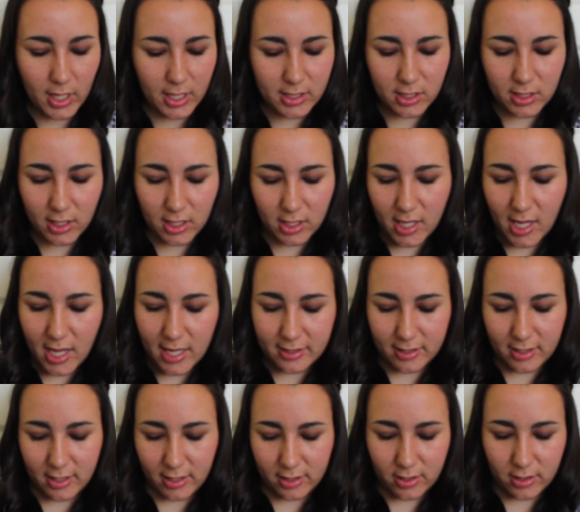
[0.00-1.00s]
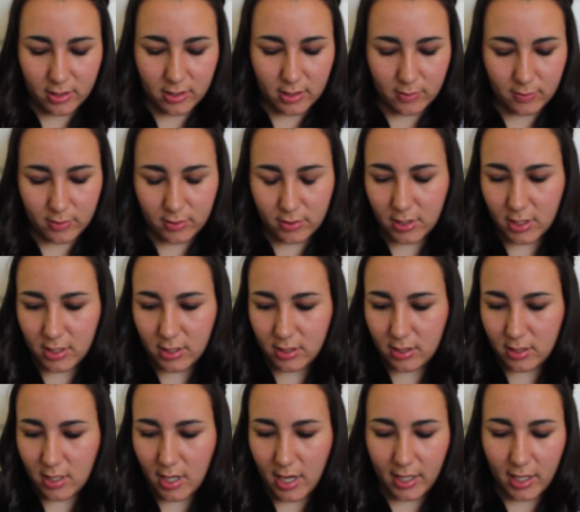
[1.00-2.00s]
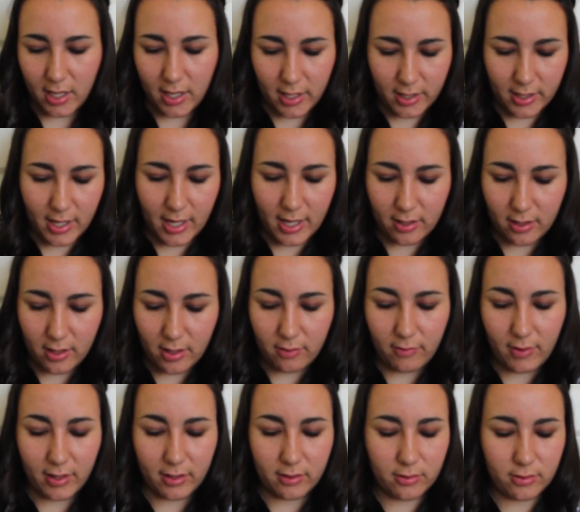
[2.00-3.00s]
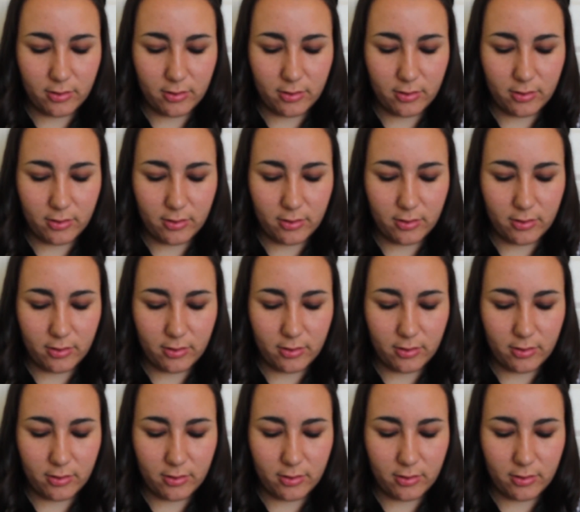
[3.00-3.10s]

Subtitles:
I didn't get at Cast Connections. This was just, I got at a regular